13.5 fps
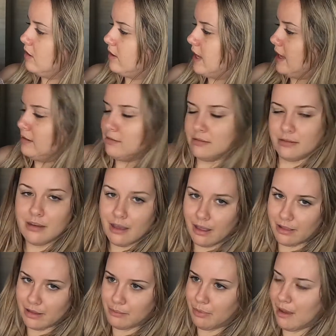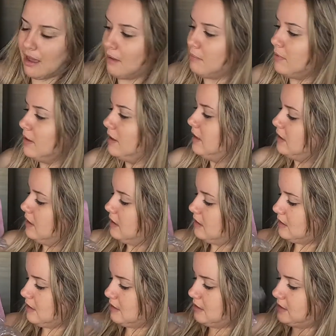Okay. Colourpop.
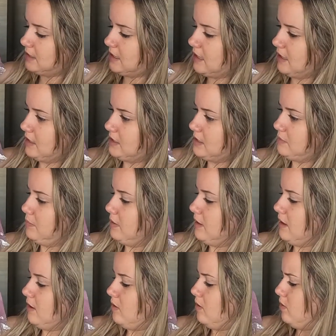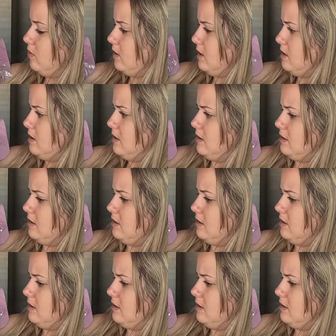Nothing's gonna explode.